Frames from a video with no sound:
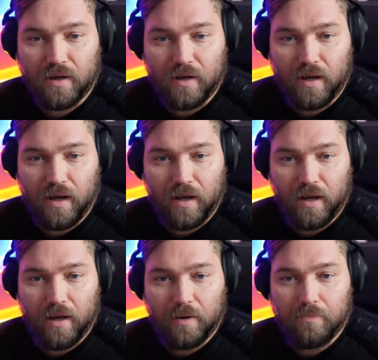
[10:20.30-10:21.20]

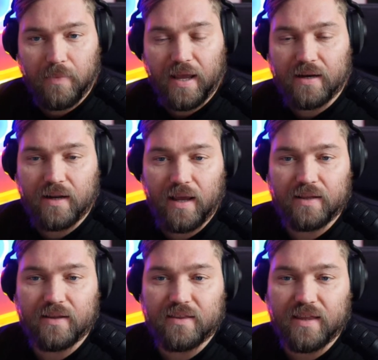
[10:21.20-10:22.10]
And
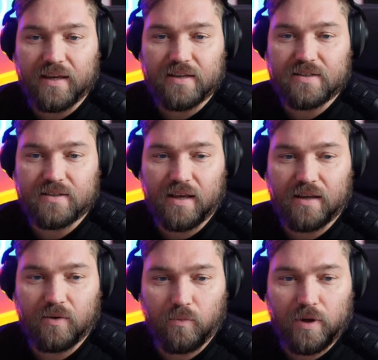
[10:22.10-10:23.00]
the thing is, like
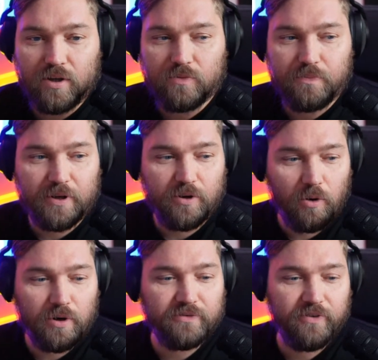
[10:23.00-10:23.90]
when you've been
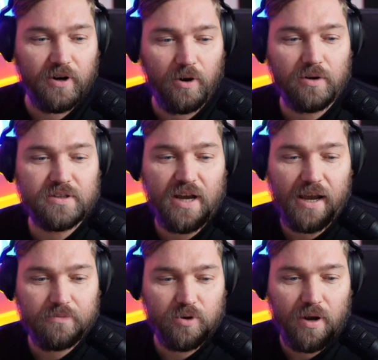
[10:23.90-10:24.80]
coding for a long
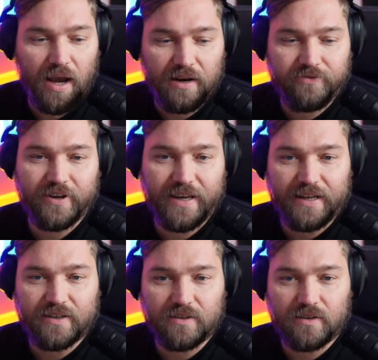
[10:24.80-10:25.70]
time, you kind of forget
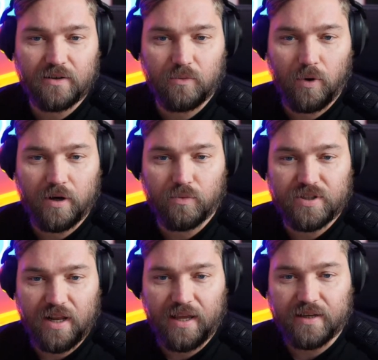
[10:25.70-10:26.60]
what it was
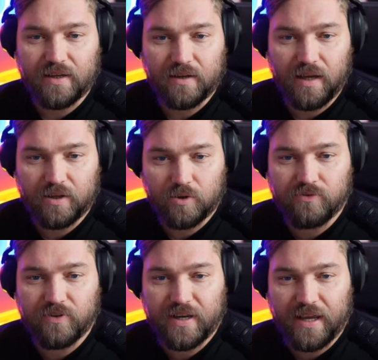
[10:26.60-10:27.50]
like. Like you
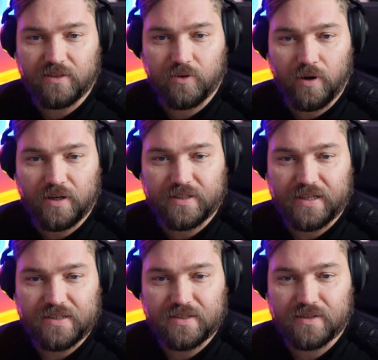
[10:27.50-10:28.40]
forget the early
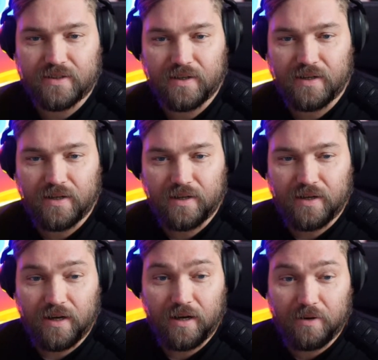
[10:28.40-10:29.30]
days.
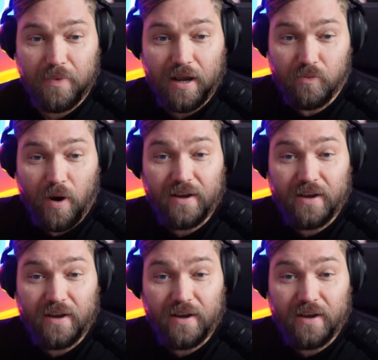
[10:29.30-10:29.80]
My wife,